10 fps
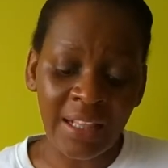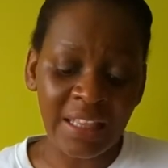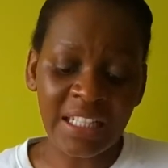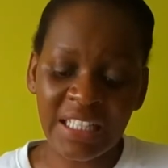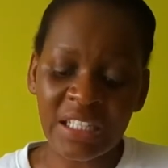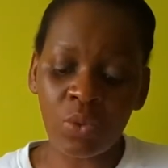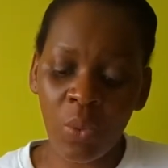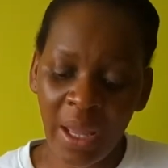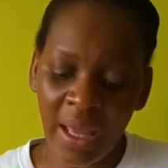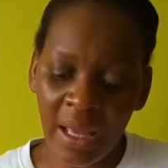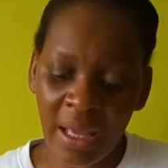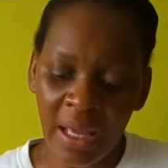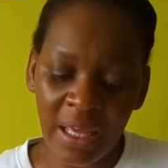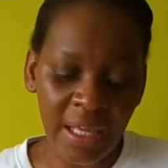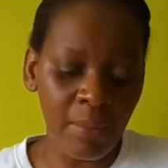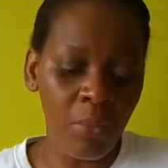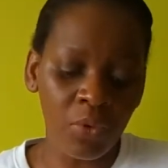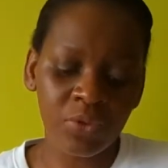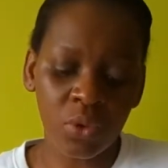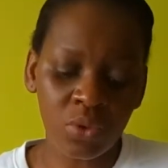This is where he
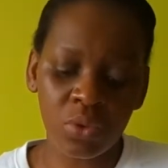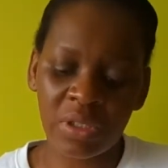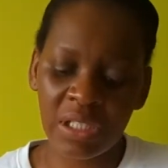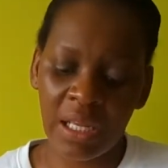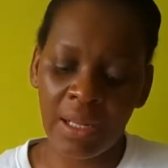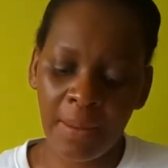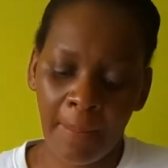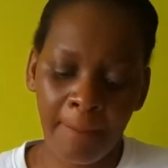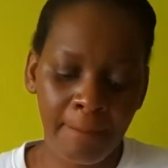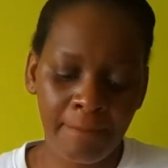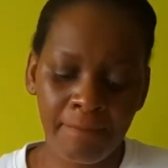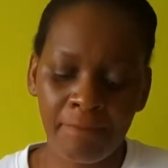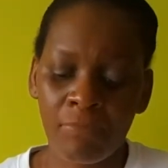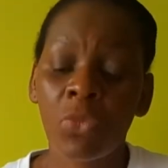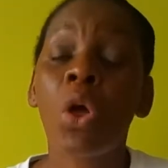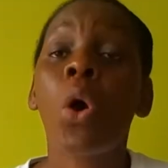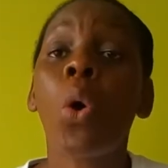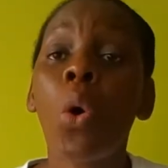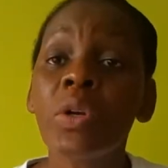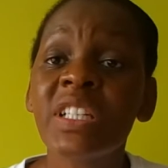moves on to say,
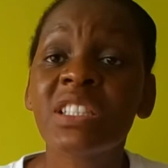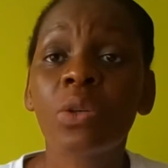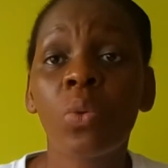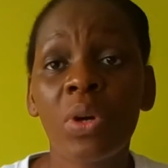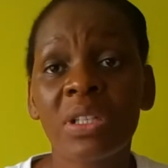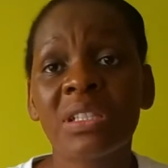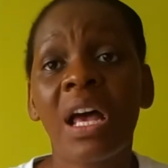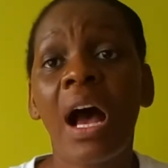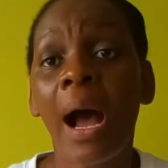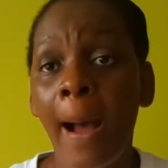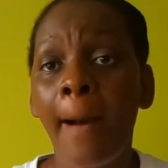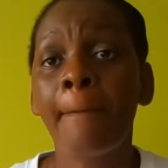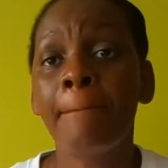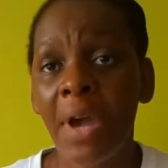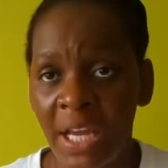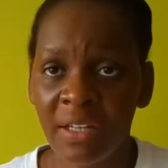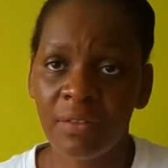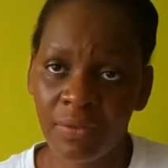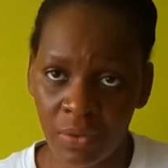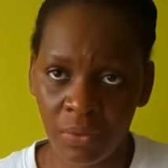honest words are
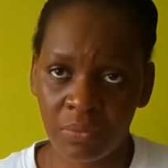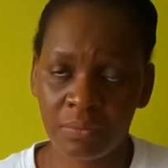painful.